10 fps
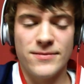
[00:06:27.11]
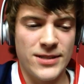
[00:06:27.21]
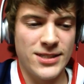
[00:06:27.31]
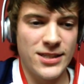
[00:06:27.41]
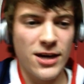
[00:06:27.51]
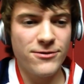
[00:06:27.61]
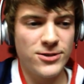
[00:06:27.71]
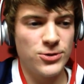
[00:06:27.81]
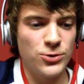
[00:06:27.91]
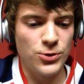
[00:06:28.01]
It's tough
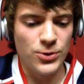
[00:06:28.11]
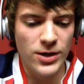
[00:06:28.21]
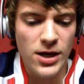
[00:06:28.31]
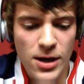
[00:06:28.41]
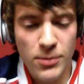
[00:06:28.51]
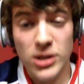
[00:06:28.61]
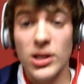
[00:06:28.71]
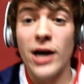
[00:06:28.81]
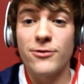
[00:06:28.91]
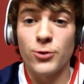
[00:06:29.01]
to put a
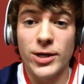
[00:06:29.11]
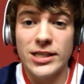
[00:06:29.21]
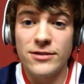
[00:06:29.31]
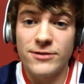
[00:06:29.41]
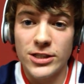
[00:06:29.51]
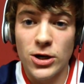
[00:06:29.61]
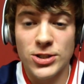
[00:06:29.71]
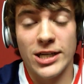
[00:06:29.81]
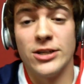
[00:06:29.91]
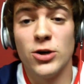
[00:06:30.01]
lot of work into
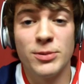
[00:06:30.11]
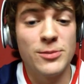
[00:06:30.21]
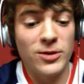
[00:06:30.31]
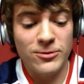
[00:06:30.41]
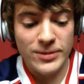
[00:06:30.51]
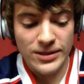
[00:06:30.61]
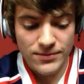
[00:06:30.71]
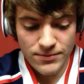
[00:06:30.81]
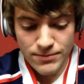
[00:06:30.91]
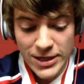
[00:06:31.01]
videos, and I know people have been
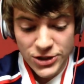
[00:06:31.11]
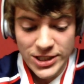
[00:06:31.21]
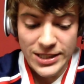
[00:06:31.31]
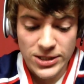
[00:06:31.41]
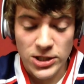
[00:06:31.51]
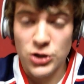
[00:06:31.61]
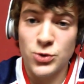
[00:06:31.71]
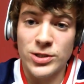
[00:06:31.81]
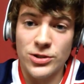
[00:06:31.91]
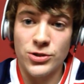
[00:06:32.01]
mentioning this on
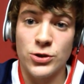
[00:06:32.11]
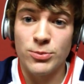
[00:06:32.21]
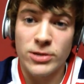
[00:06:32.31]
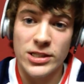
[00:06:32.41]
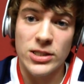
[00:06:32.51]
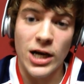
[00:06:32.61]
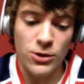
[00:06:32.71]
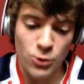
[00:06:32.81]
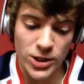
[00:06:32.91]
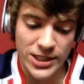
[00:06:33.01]
Twitter too, putting a lot
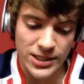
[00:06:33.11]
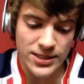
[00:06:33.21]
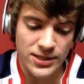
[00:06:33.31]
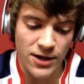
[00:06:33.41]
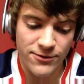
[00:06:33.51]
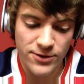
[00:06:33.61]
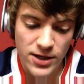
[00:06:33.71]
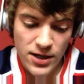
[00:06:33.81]
of work into stuff,